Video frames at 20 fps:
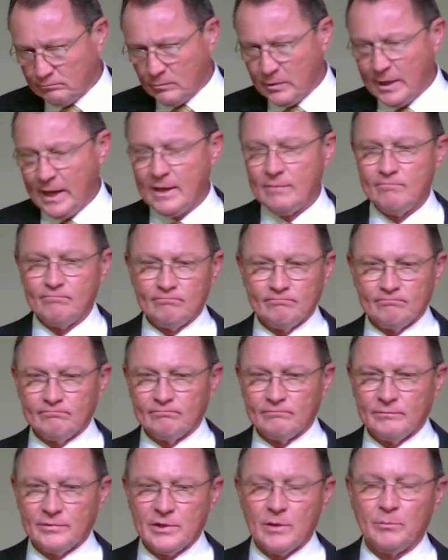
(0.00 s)
We ate
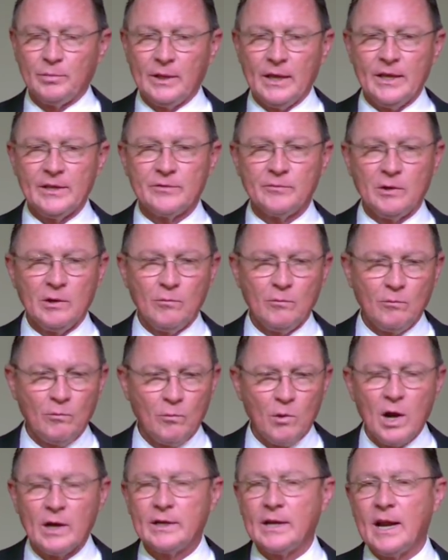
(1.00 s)
someplace, we
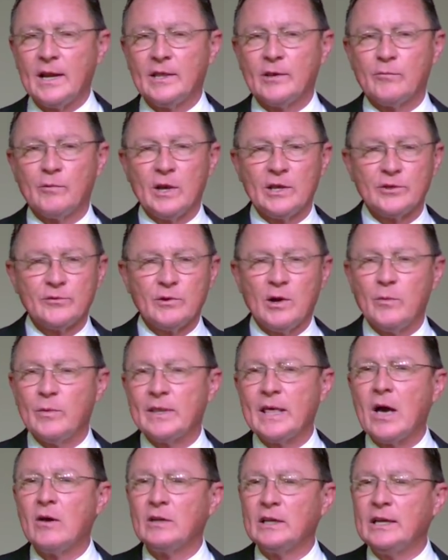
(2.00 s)
walked out of the restaurant
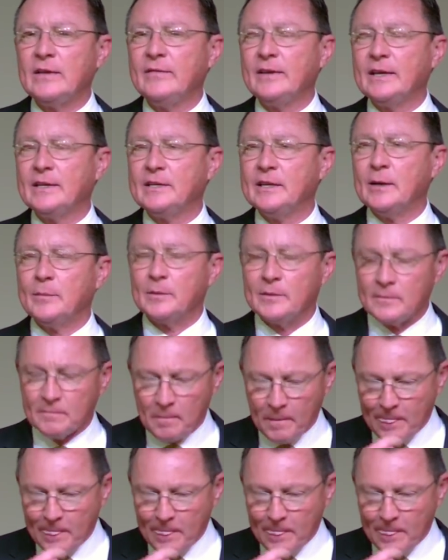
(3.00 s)
without leaving a tip.